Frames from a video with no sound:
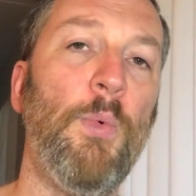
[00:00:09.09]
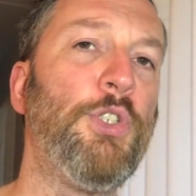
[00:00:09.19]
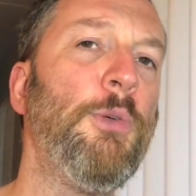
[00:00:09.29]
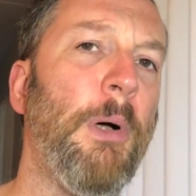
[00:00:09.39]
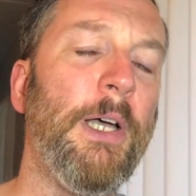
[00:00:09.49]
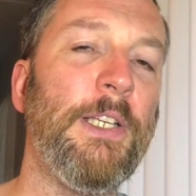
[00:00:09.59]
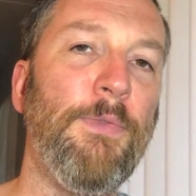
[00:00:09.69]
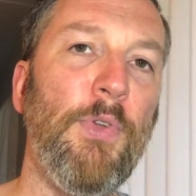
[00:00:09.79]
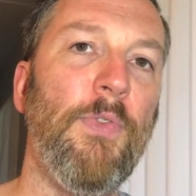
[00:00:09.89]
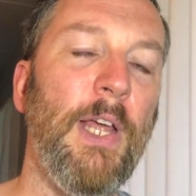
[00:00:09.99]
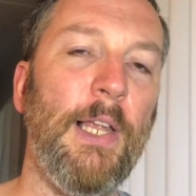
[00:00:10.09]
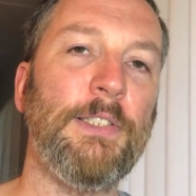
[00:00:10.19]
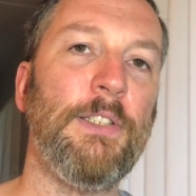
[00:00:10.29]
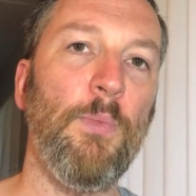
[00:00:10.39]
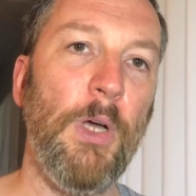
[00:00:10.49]
Would you buy it if you
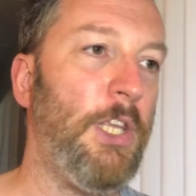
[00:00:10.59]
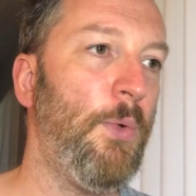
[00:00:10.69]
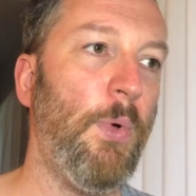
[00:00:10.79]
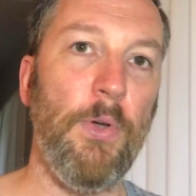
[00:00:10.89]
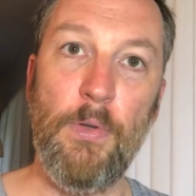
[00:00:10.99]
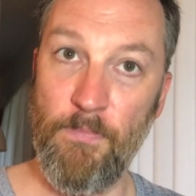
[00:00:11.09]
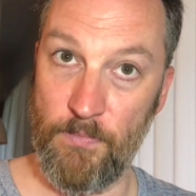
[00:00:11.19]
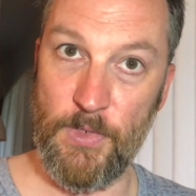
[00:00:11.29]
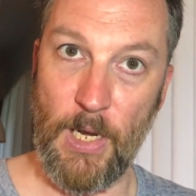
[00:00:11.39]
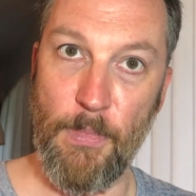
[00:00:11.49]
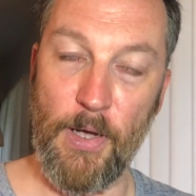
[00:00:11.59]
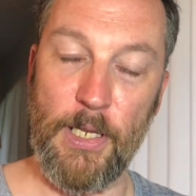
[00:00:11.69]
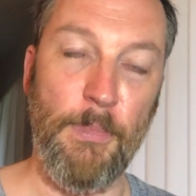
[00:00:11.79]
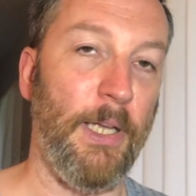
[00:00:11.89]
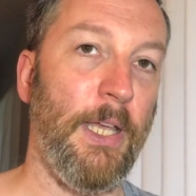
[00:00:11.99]
realized that where you were, Denmark
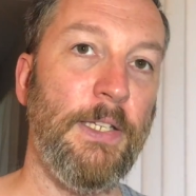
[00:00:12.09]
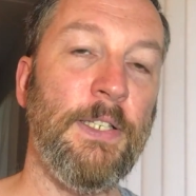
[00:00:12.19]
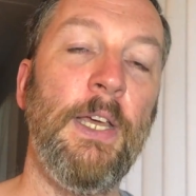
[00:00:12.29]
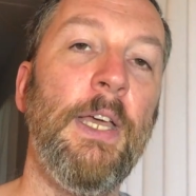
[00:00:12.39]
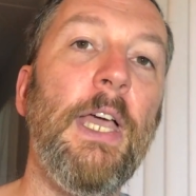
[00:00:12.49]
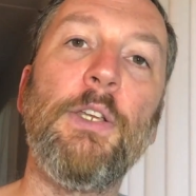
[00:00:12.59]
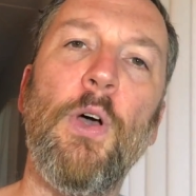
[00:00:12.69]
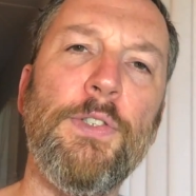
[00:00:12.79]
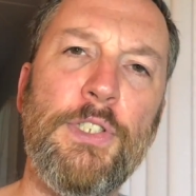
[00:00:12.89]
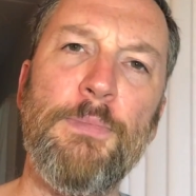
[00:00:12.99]
in my case, it costs